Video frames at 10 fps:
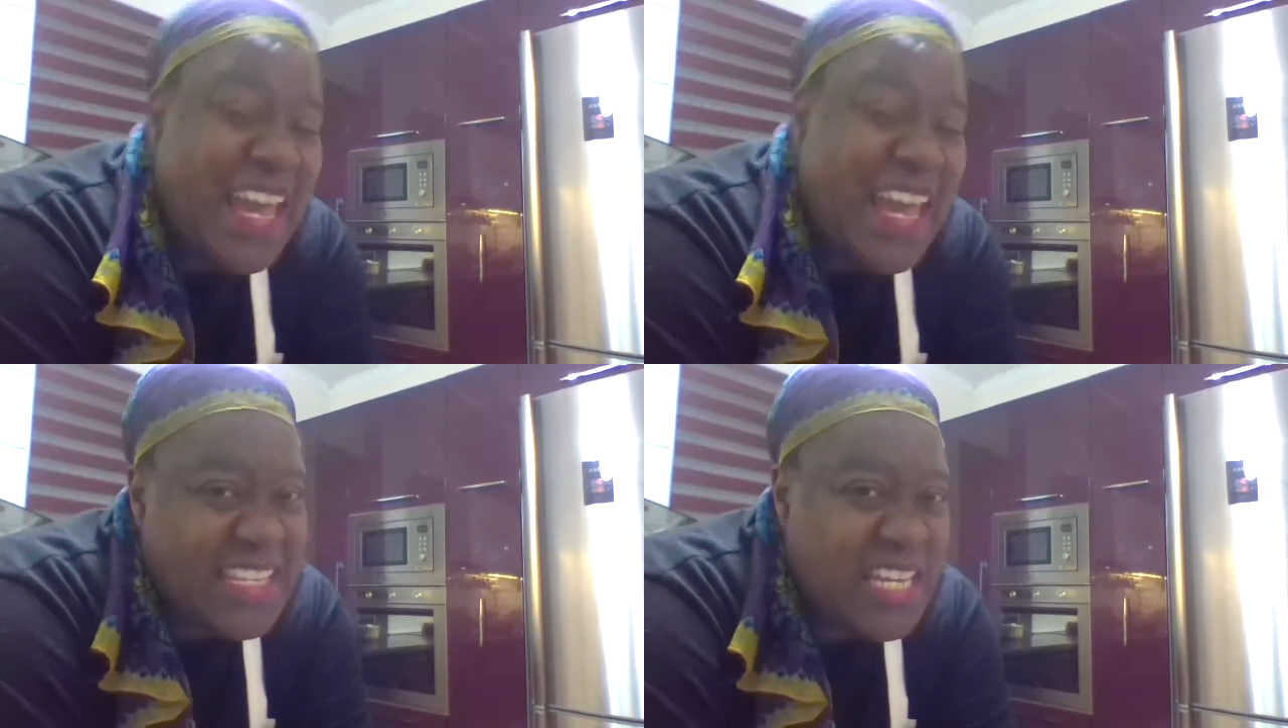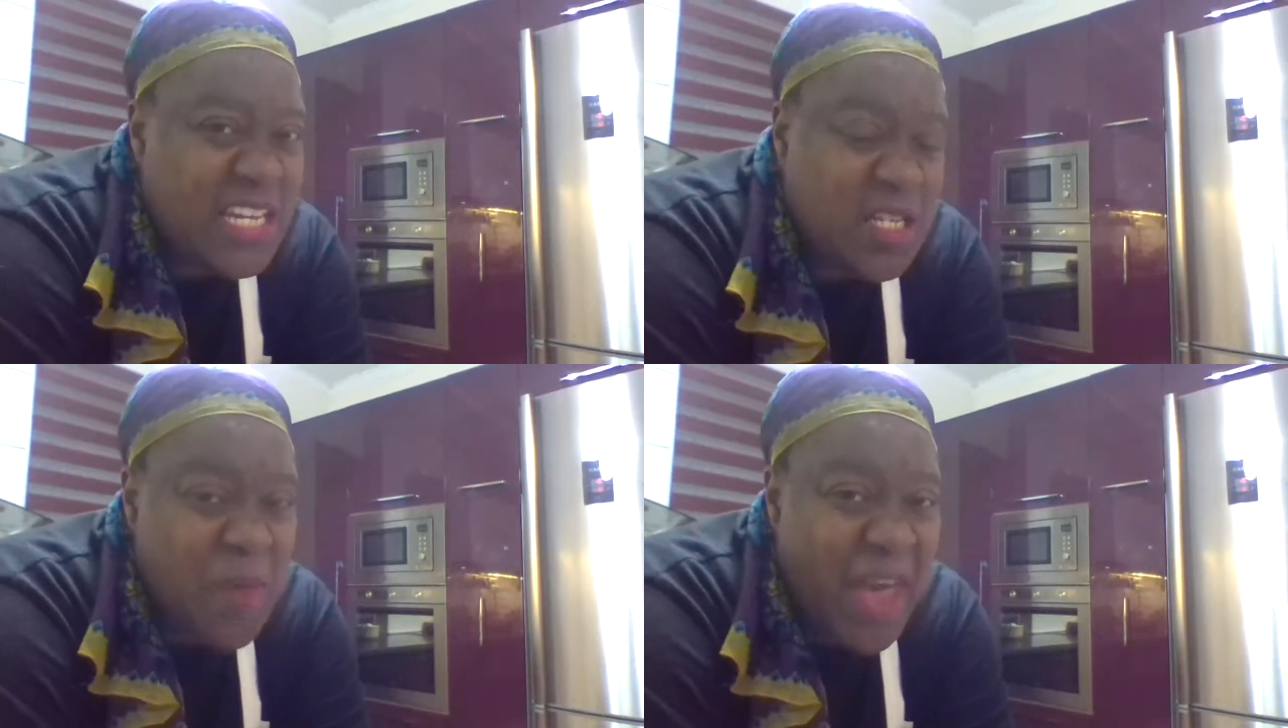It's going
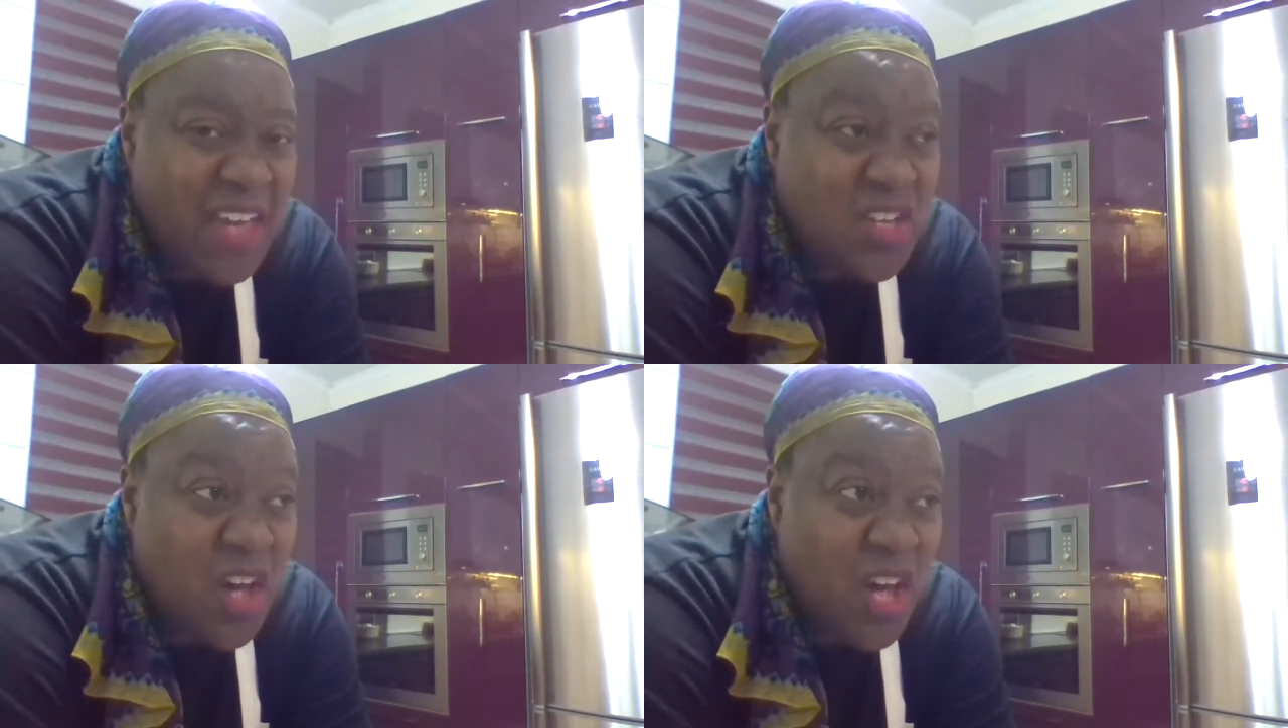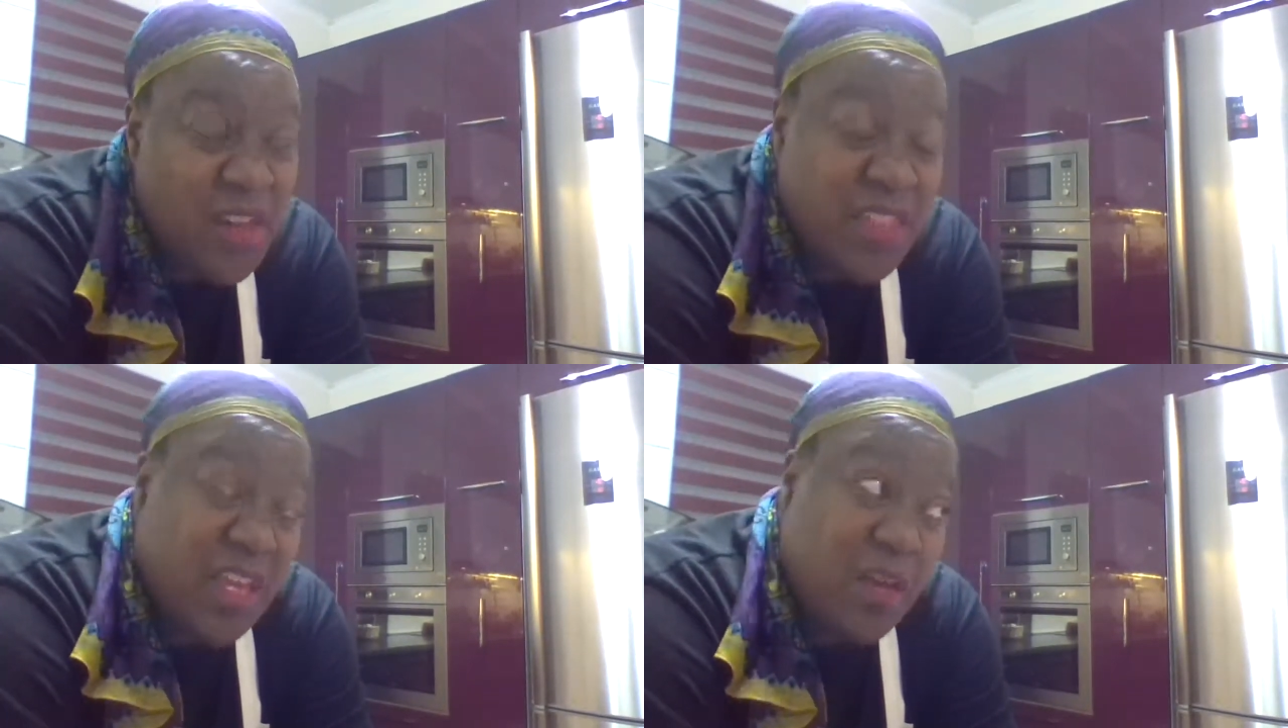to depend
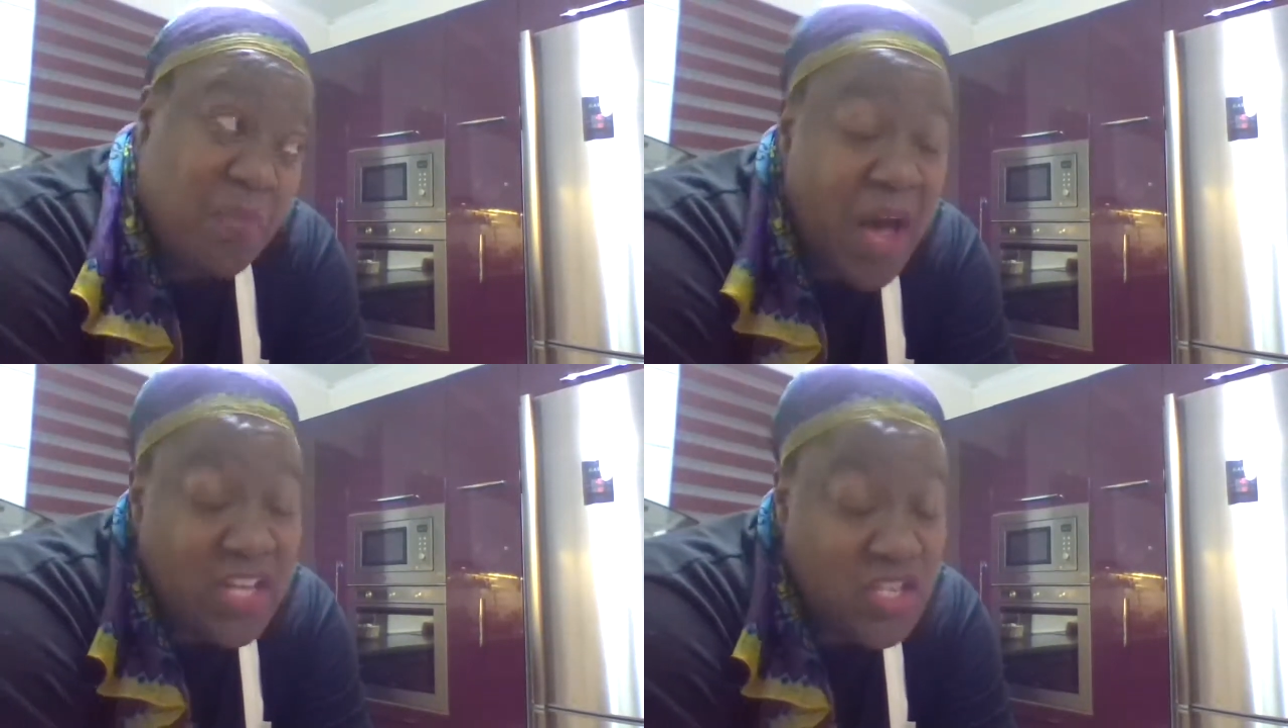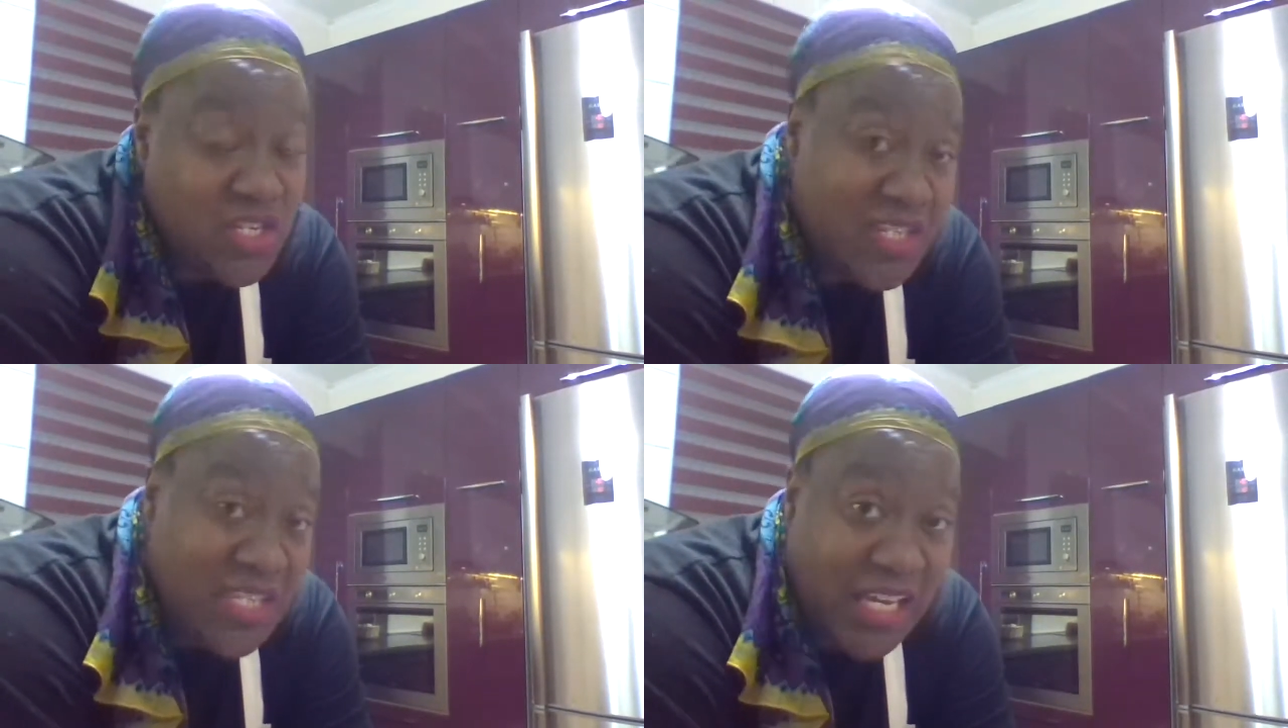on the
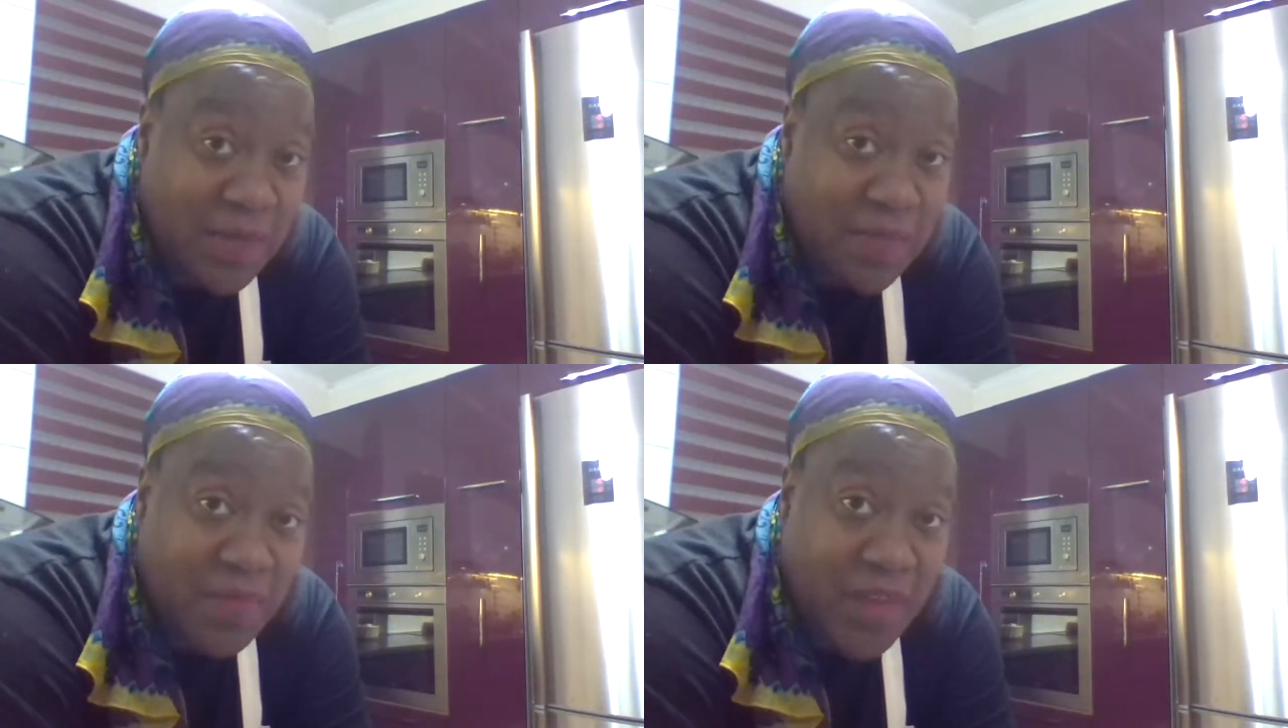pungency,